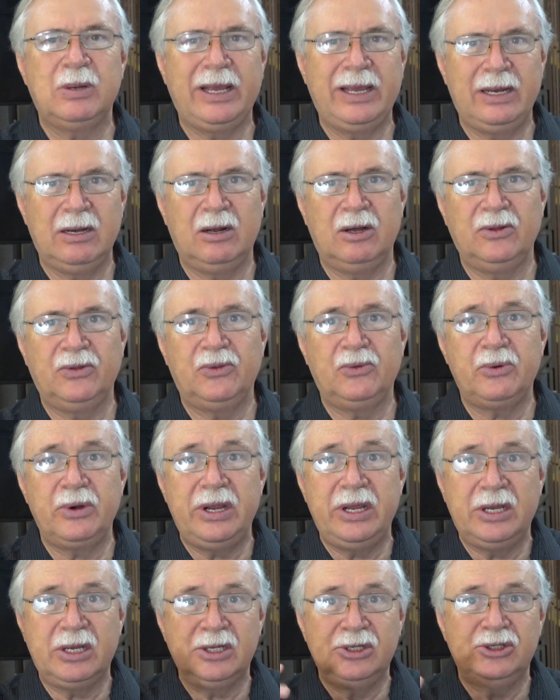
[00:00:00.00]
playing on
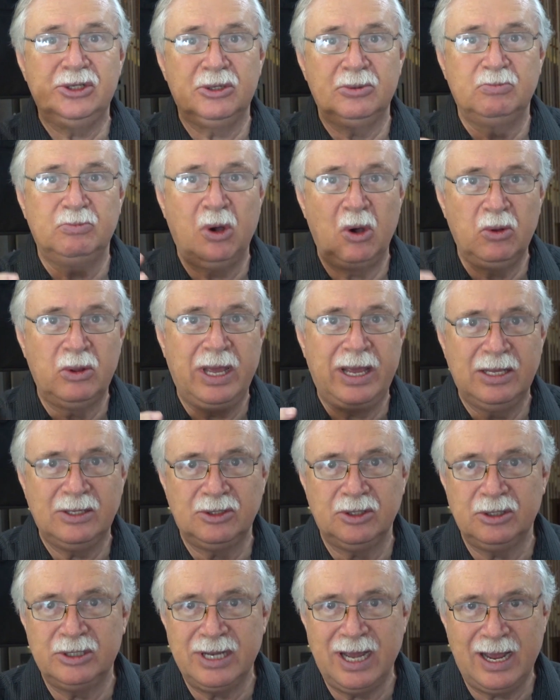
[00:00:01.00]
three because your both
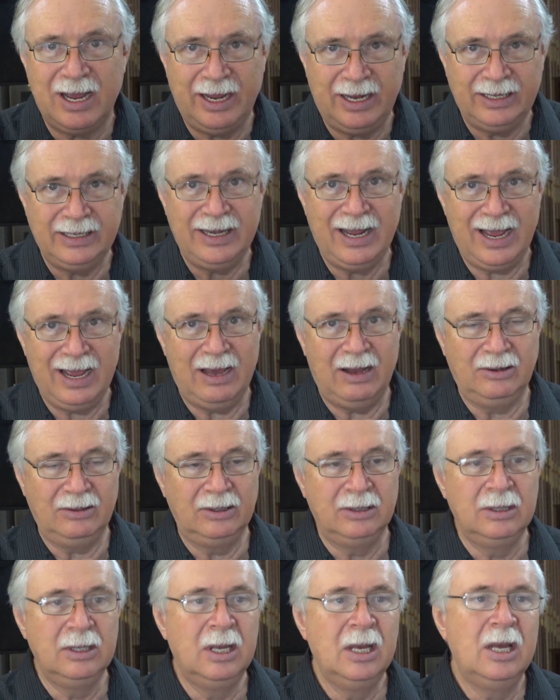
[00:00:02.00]
hands are tying down.